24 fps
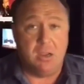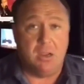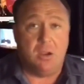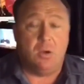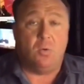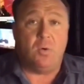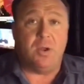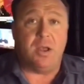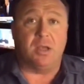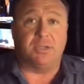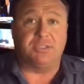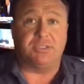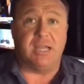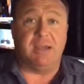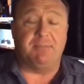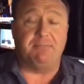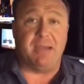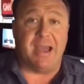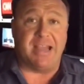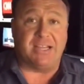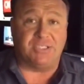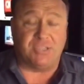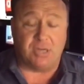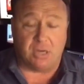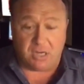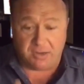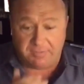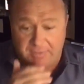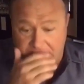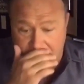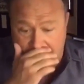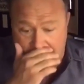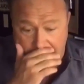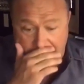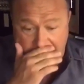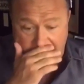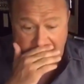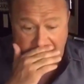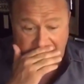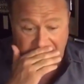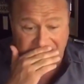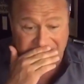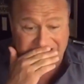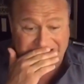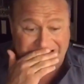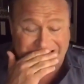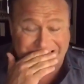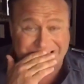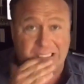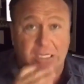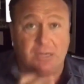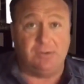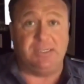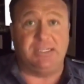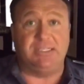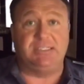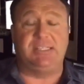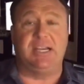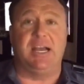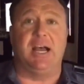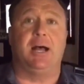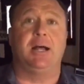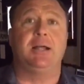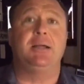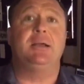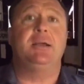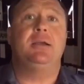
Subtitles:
We also have Mike Cernovich coming on, who's got his own intel.